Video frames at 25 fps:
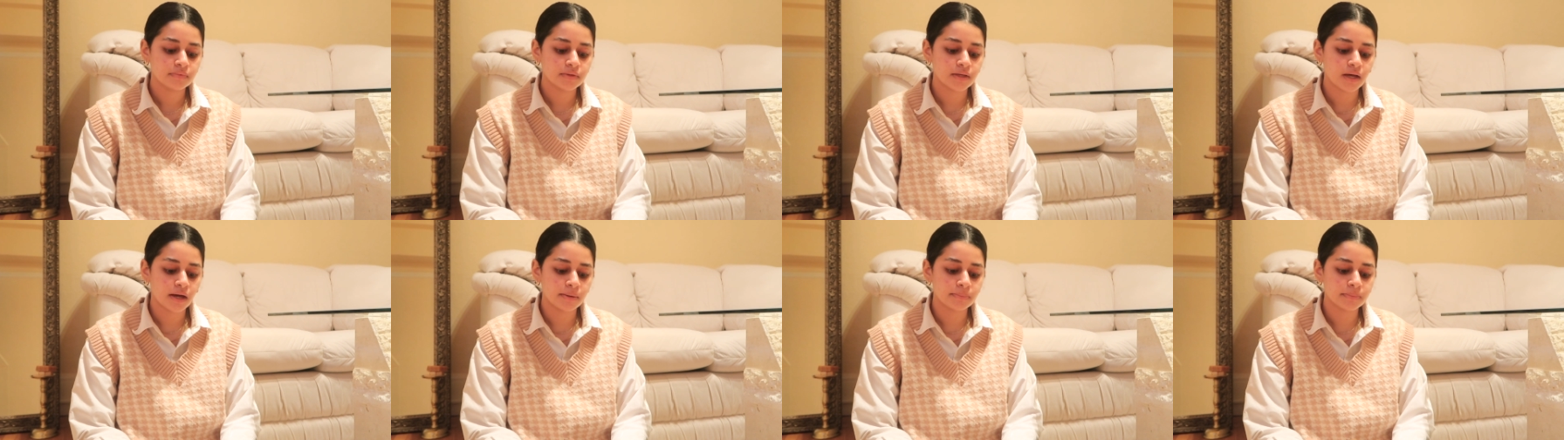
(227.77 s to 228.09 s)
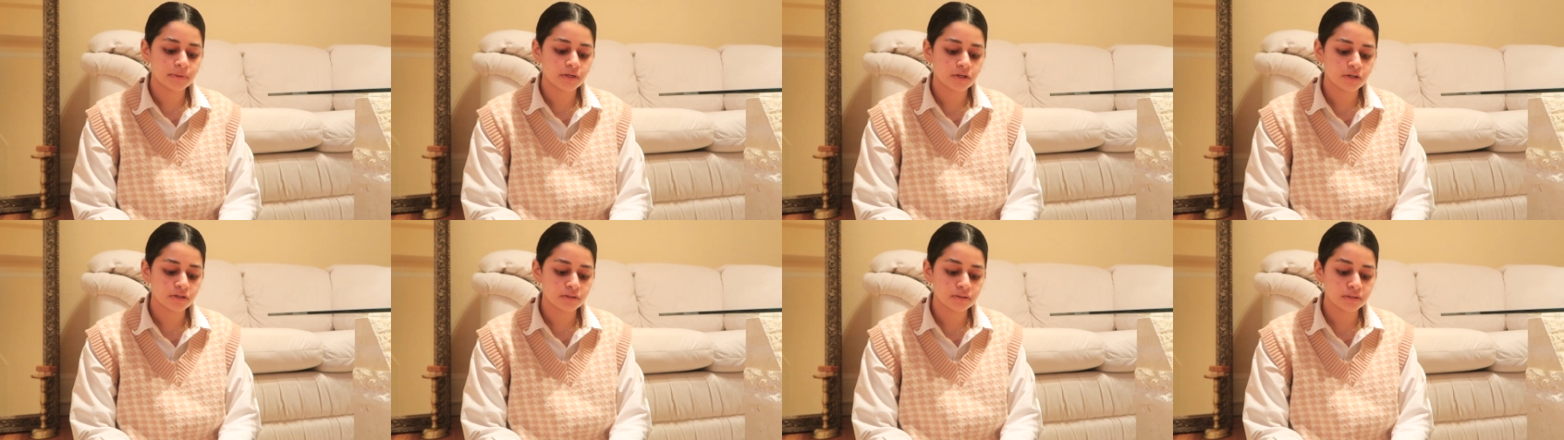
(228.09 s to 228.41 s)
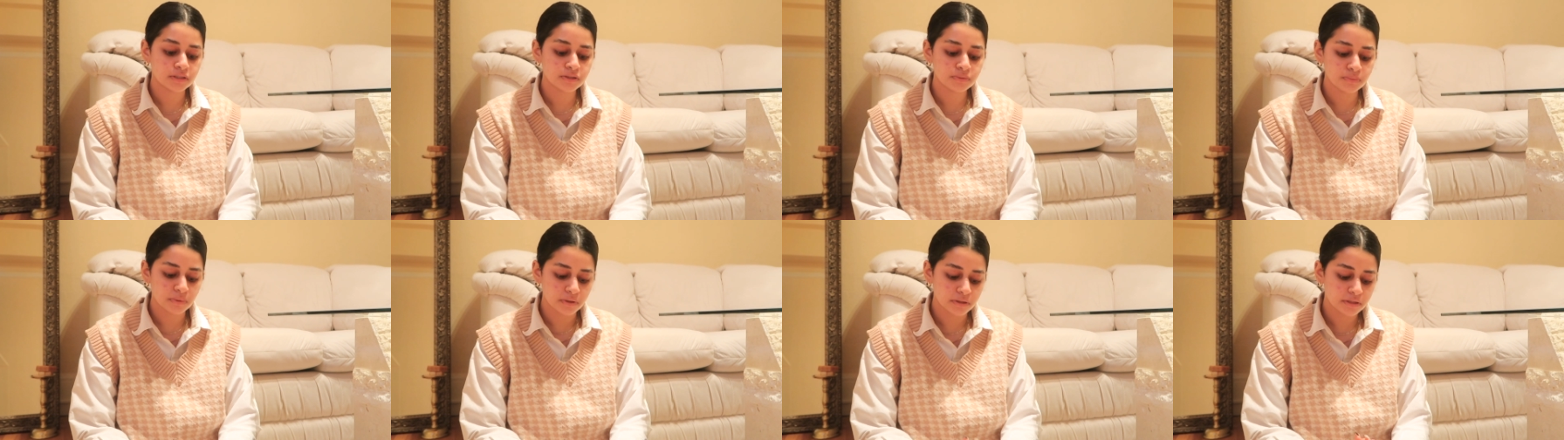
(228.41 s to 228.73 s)
i'm
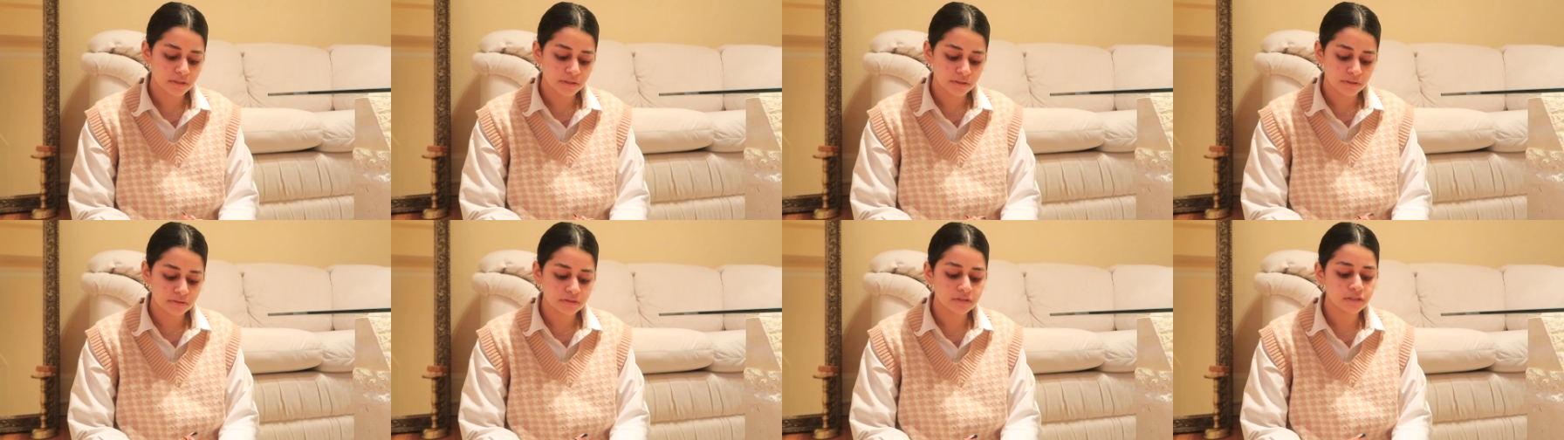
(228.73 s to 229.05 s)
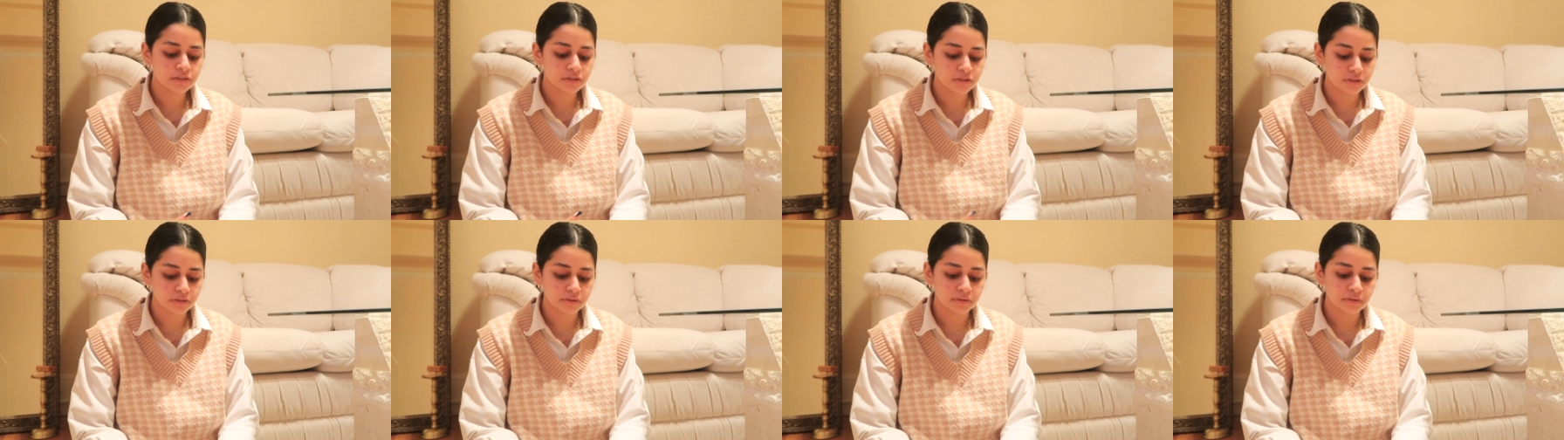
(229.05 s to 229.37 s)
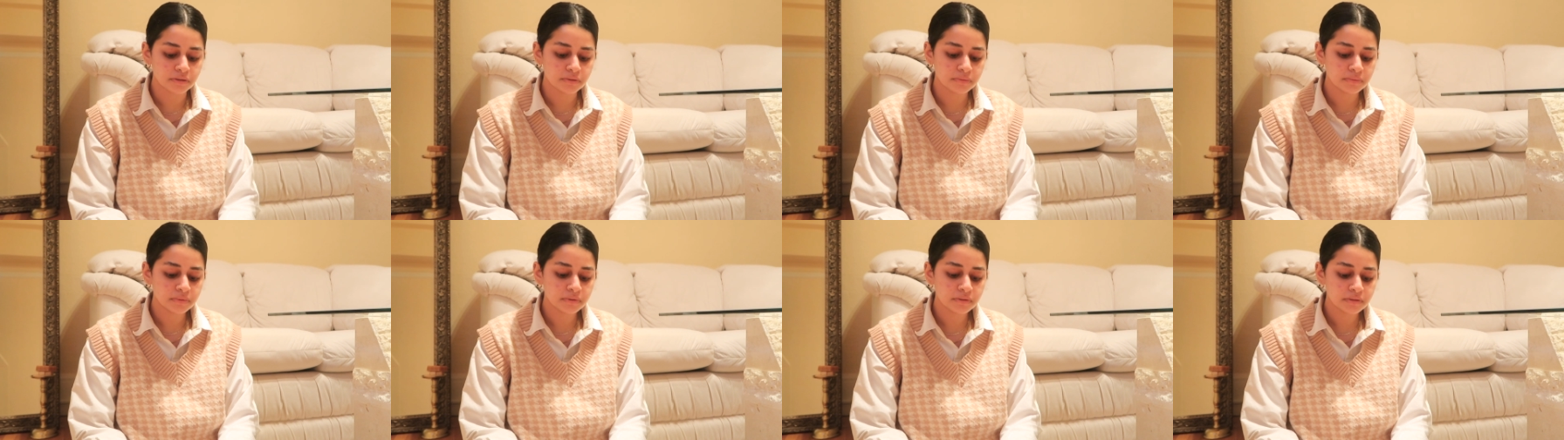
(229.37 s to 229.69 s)
currently working on the
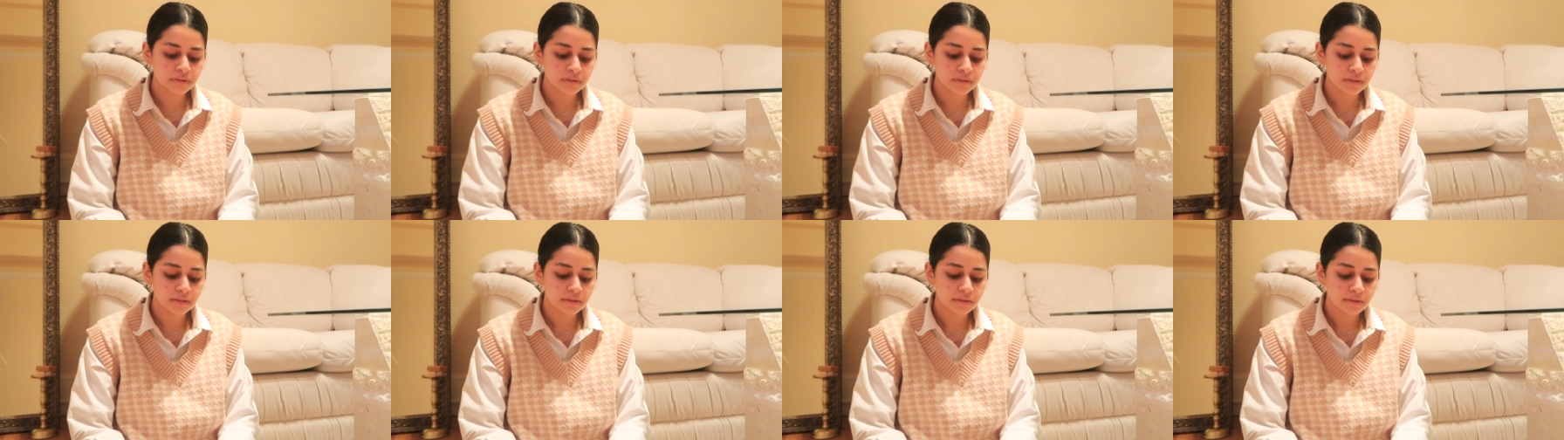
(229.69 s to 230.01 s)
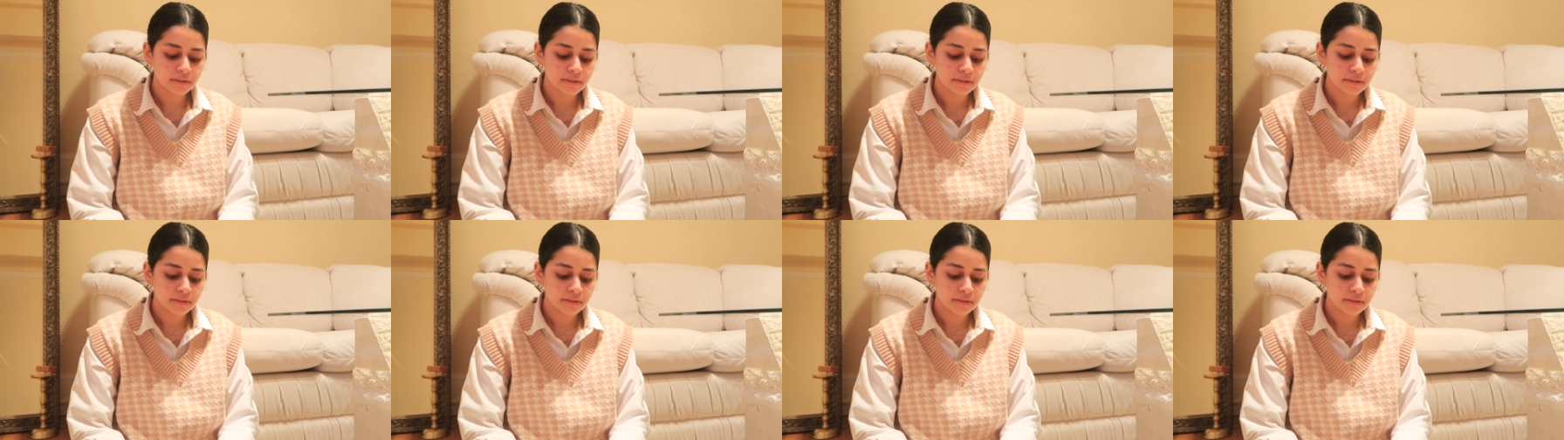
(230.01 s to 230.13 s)
third one